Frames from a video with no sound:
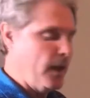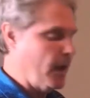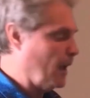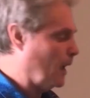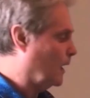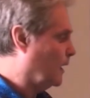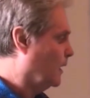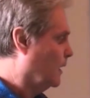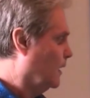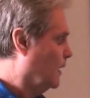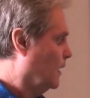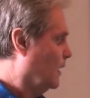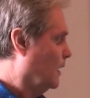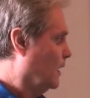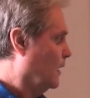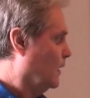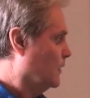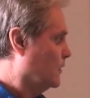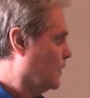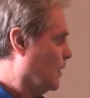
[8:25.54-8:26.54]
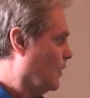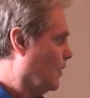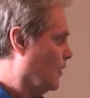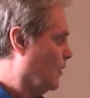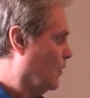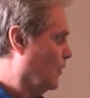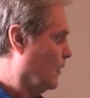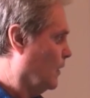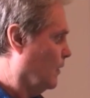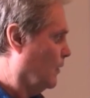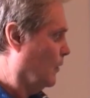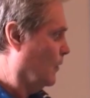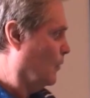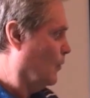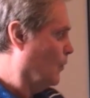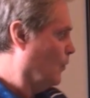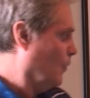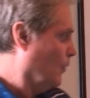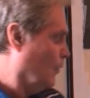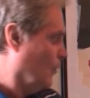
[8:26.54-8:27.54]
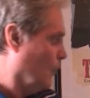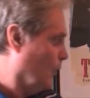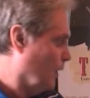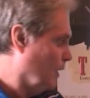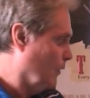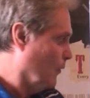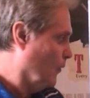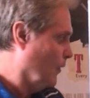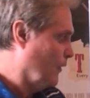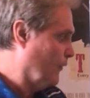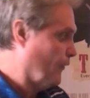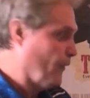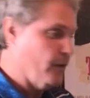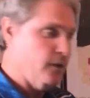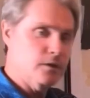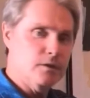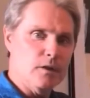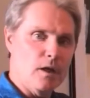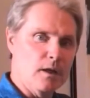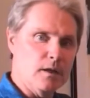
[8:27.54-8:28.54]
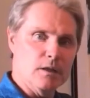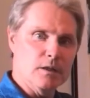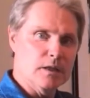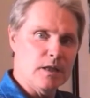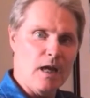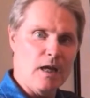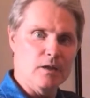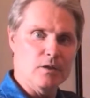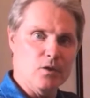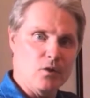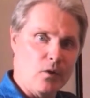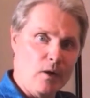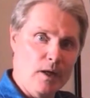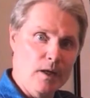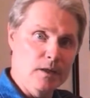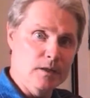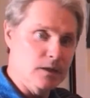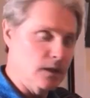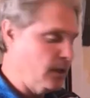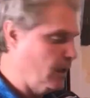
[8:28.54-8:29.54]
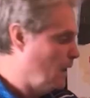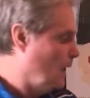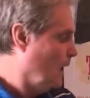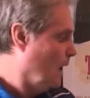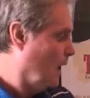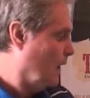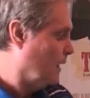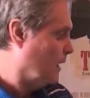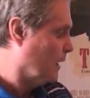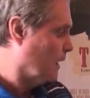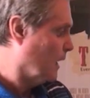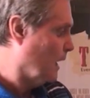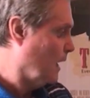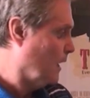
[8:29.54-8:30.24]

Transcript: paid. So we first thought this guy's crazy. And then